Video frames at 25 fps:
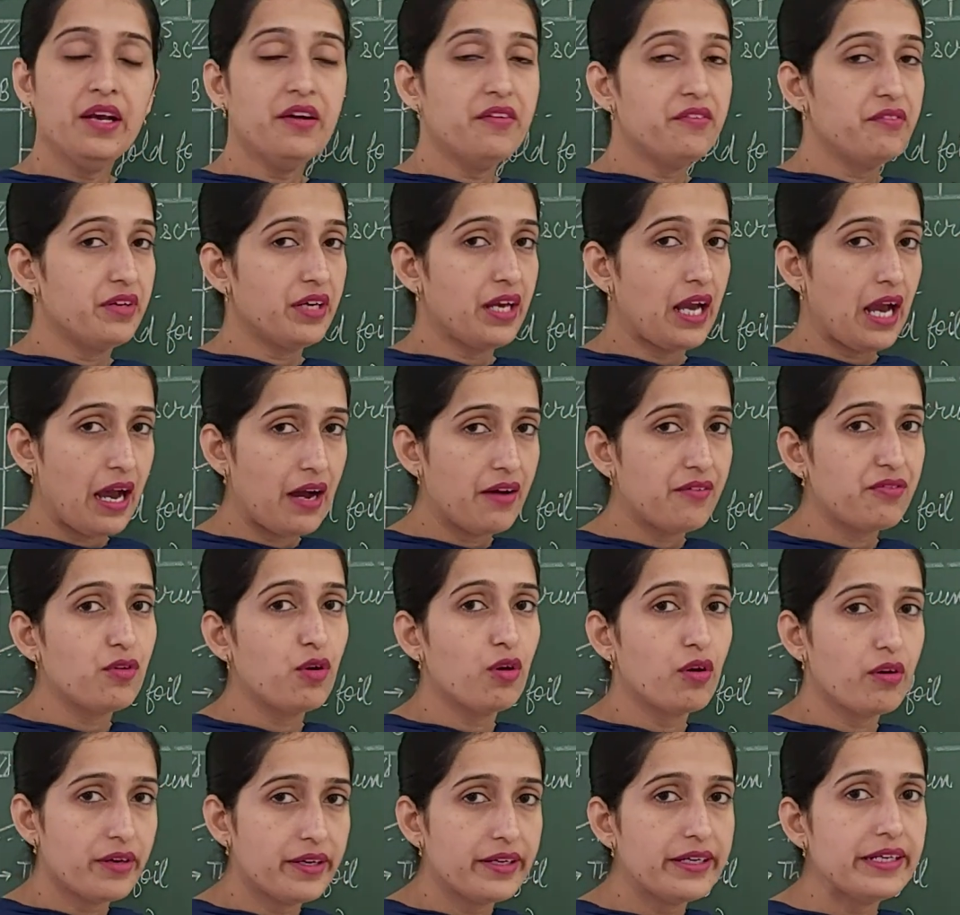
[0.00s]
we have
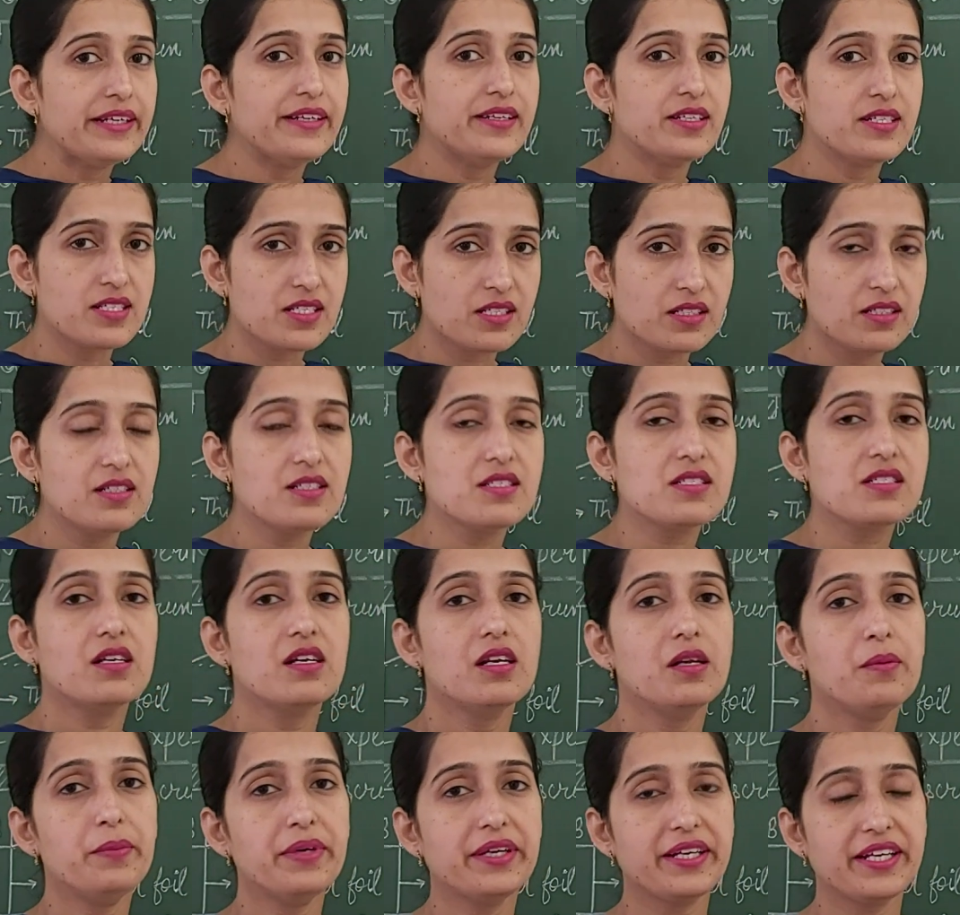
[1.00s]
already discussed
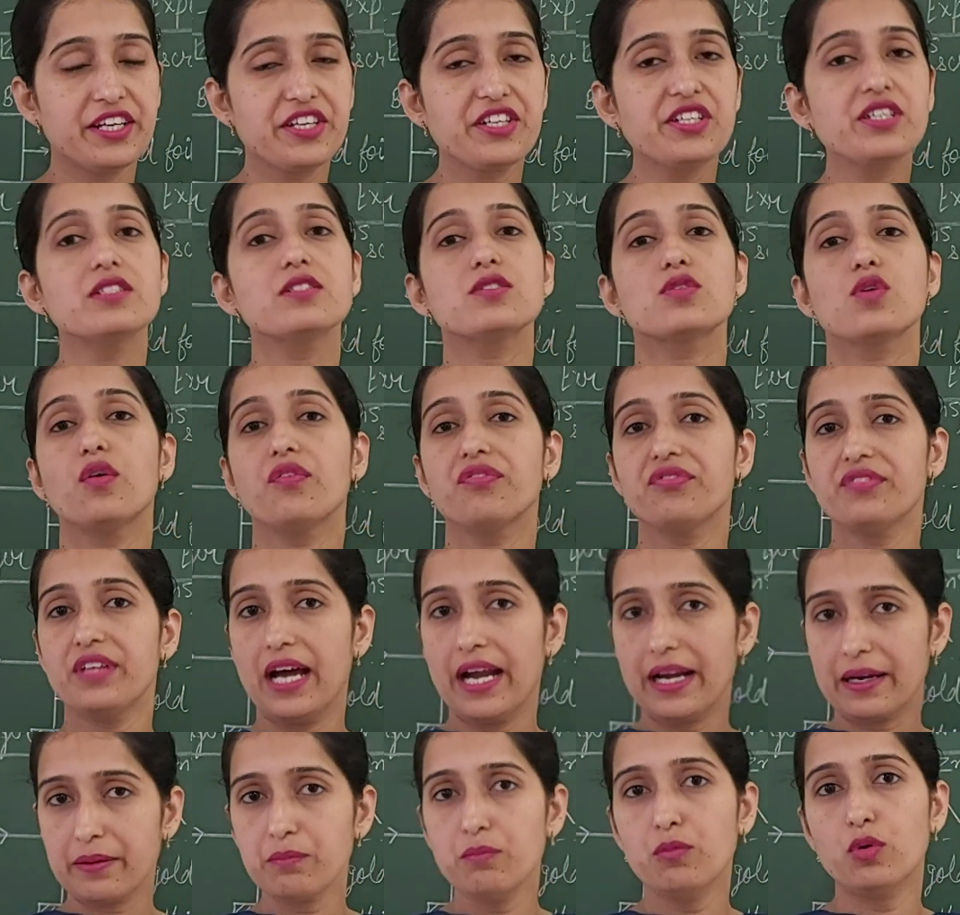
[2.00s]
limitations of
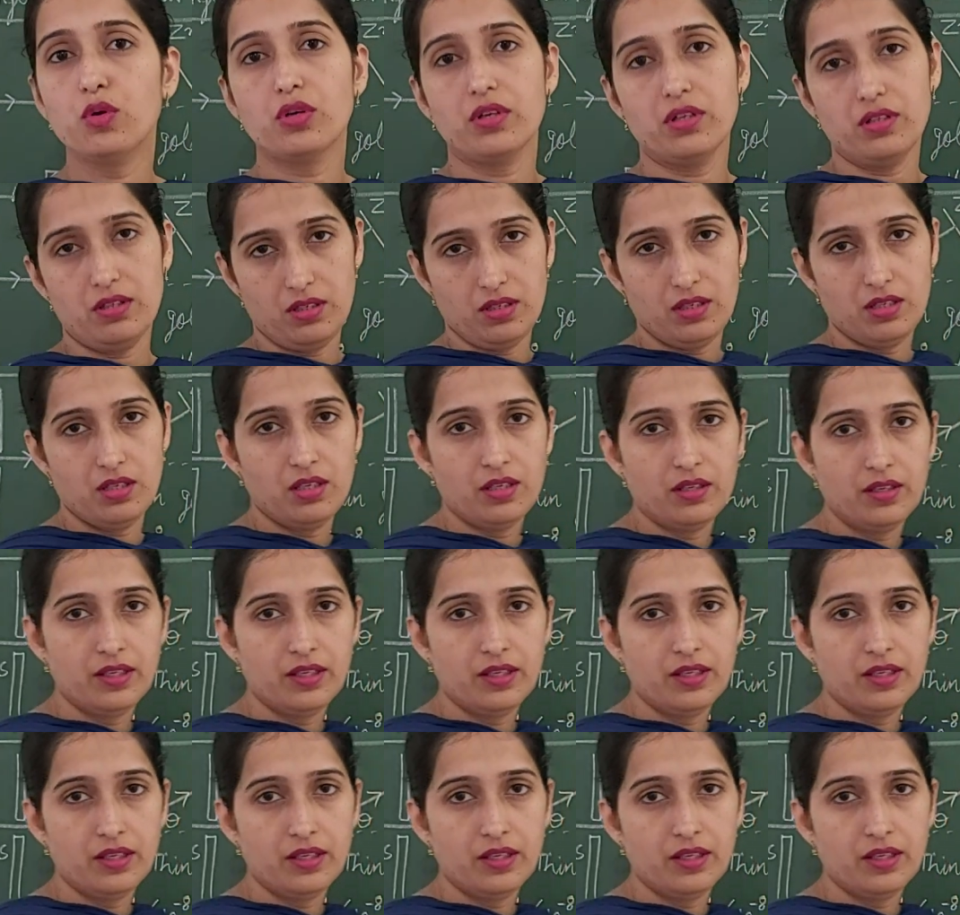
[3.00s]
that model.